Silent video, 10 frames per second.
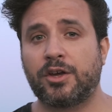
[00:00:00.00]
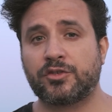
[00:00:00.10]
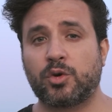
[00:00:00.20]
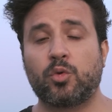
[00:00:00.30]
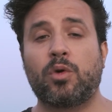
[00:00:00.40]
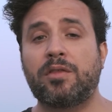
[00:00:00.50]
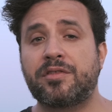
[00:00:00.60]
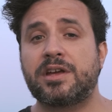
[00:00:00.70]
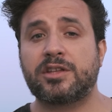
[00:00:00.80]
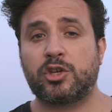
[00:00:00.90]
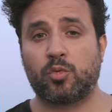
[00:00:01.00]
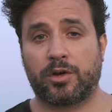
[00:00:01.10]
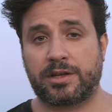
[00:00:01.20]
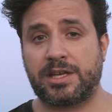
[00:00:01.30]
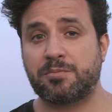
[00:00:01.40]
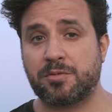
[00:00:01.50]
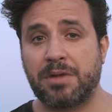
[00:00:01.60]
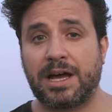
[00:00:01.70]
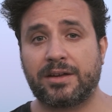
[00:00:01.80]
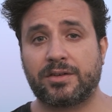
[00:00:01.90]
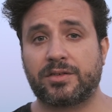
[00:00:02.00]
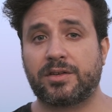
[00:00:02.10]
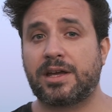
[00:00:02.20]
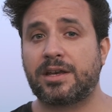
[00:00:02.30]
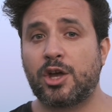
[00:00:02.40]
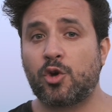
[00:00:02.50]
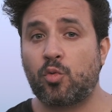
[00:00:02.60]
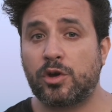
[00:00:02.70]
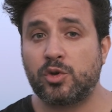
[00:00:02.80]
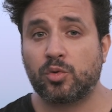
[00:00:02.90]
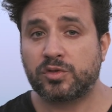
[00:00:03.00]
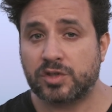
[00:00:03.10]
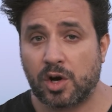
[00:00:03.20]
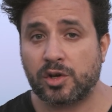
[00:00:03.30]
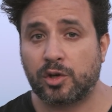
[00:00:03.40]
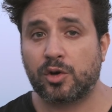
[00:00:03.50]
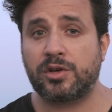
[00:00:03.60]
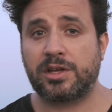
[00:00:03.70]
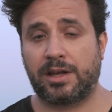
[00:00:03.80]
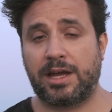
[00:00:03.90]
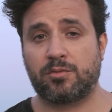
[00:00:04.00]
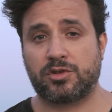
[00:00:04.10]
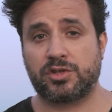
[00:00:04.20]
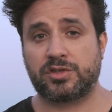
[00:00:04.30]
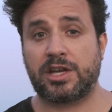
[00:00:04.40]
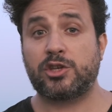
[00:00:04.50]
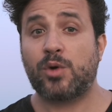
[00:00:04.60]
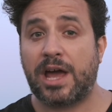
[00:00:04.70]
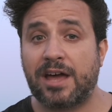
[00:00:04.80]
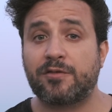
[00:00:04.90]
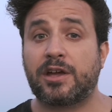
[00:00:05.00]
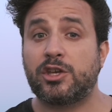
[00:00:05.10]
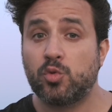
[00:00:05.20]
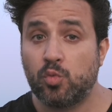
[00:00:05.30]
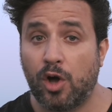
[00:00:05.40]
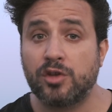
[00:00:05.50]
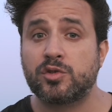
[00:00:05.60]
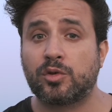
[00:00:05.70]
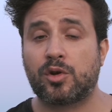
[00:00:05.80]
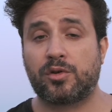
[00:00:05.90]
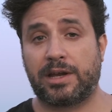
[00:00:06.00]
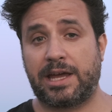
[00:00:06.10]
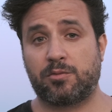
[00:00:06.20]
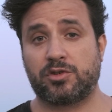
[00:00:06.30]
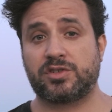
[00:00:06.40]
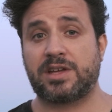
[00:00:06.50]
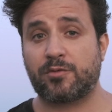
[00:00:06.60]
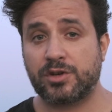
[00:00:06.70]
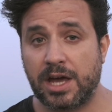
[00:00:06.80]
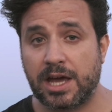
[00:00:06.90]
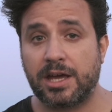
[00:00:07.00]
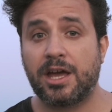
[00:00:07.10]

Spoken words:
So one thing that you want to keep in mind is that when you start learning languages and you want to learn languages every day,